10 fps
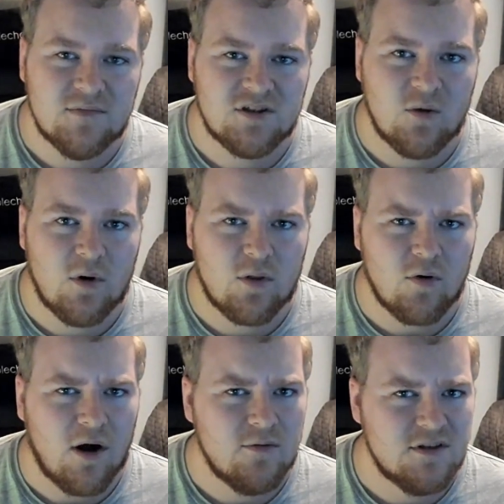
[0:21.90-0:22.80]
Someone
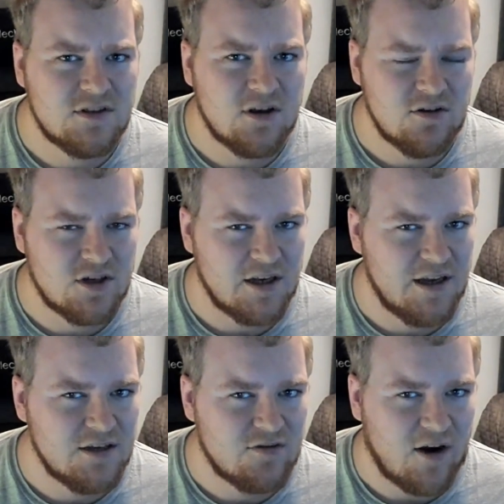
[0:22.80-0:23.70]
thought I was socially
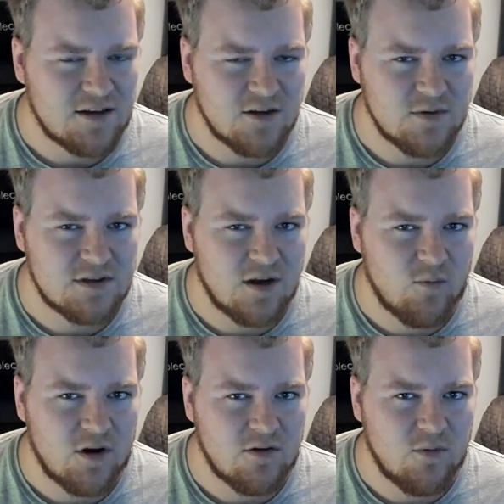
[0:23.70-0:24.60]
interacting with
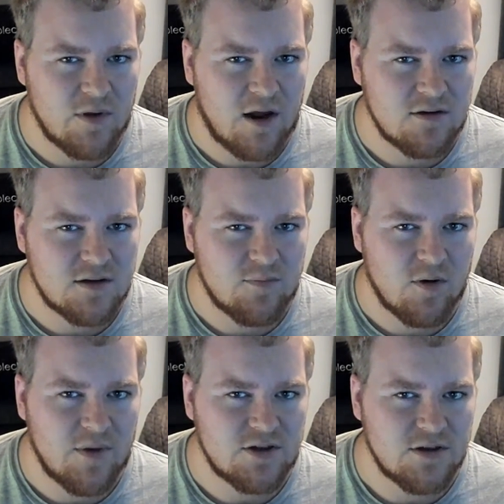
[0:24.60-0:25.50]
someone without
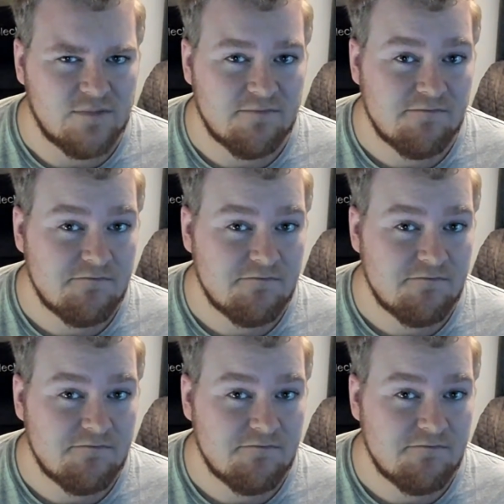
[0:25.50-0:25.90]
permission.